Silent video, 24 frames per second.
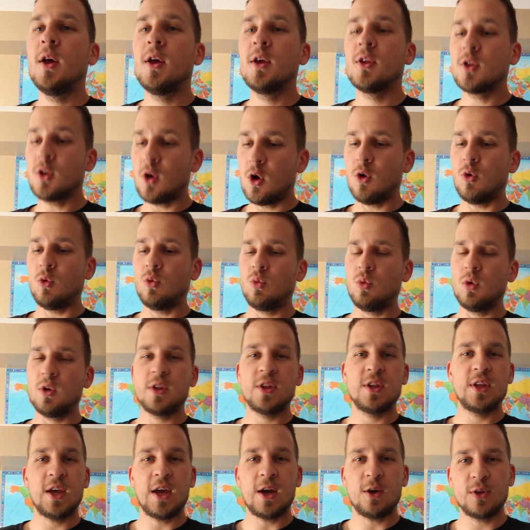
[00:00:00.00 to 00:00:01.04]
So we'll
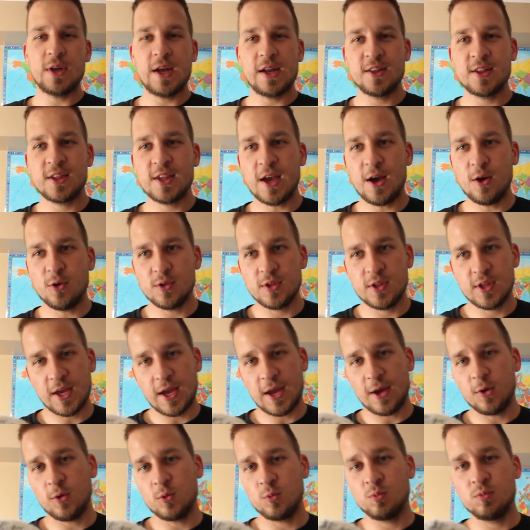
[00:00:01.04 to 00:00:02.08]
see how that sounds.
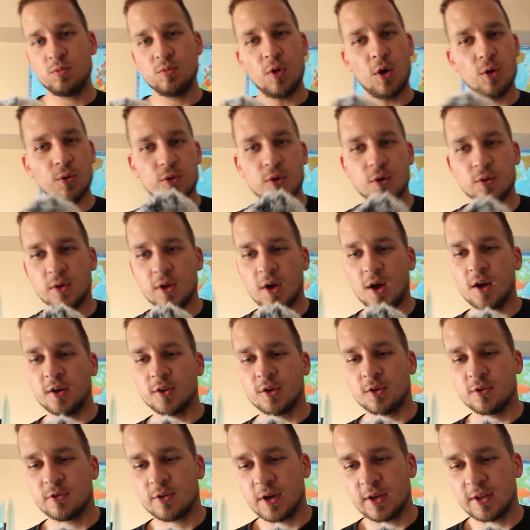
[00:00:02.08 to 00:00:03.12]
I don't know the
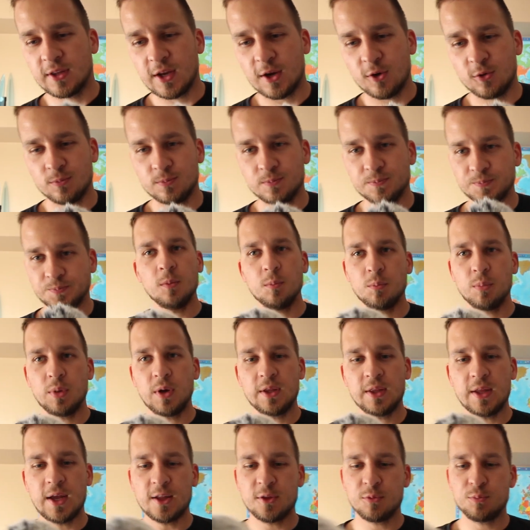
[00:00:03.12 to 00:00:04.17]
audio right now,
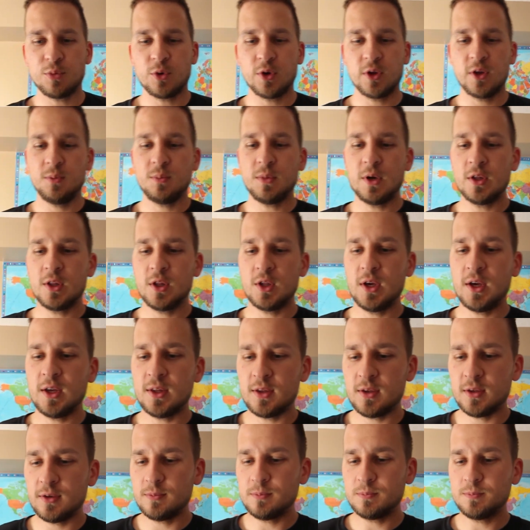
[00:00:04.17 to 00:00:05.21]
but that's pretty much it.
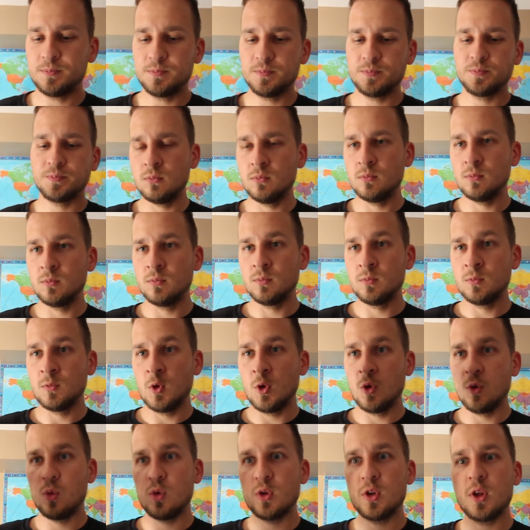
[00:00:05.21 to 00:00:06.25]

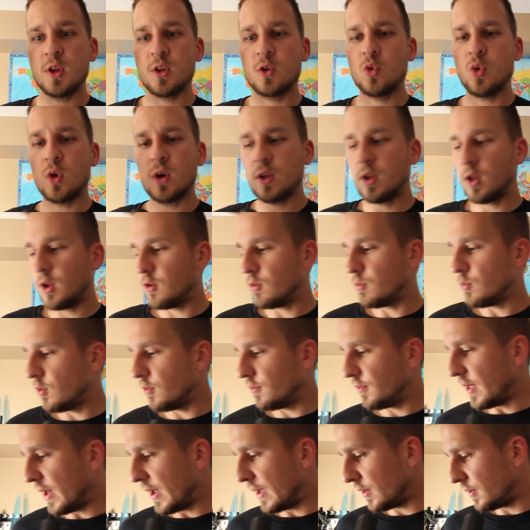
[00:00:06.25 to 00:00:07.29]
Just quickly
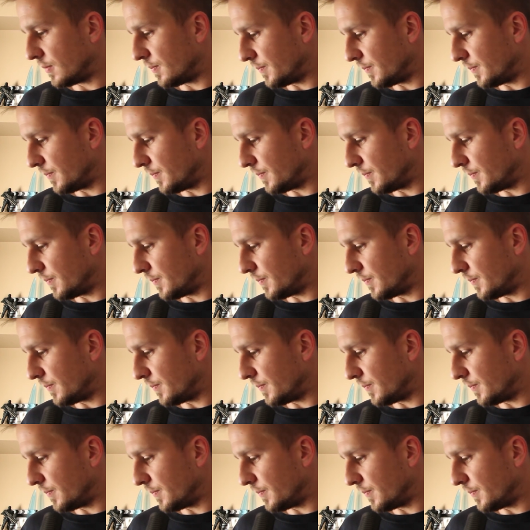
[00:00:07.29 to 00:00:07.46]
remove that.